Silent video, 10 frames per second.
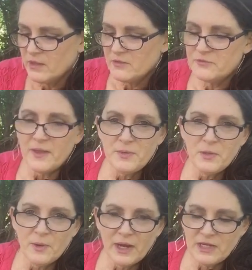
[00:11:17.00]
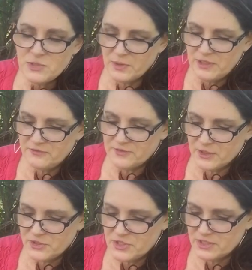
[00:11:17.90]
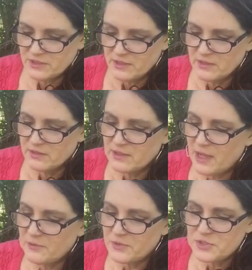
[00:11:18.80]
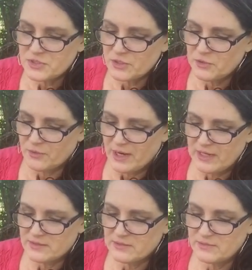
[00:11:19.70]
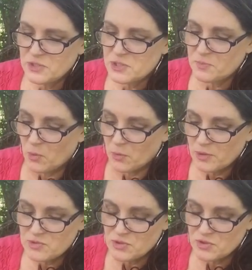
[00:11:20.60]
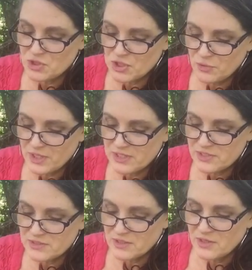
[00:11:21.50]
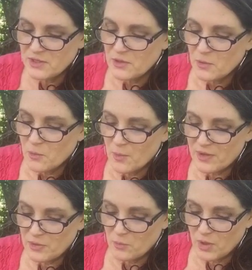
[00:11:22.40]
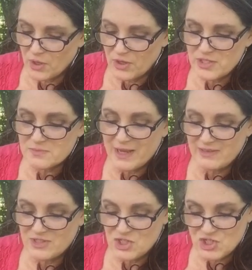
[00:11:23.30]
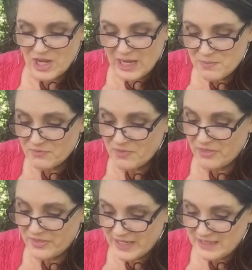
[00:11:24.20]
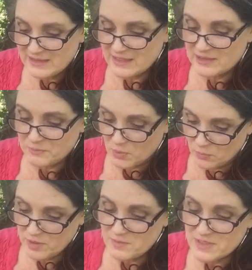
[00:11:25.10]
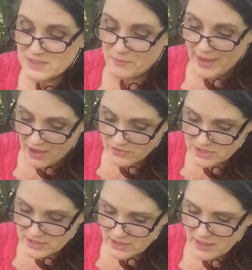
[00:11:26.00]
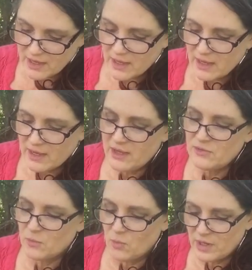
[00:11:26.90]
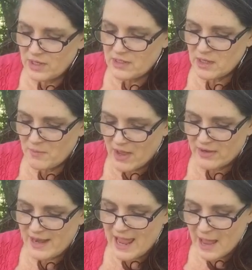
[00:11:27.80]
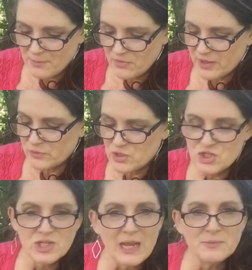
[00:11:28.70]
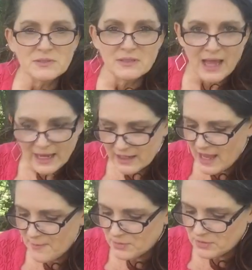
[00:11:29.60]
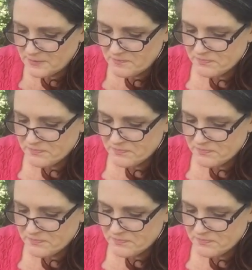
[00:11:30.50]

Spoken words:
February 21st. That was so great. Those poems you showed us, where the words made the shape of the thing that the poem is about, and the one about an apple that was shaped like an apple,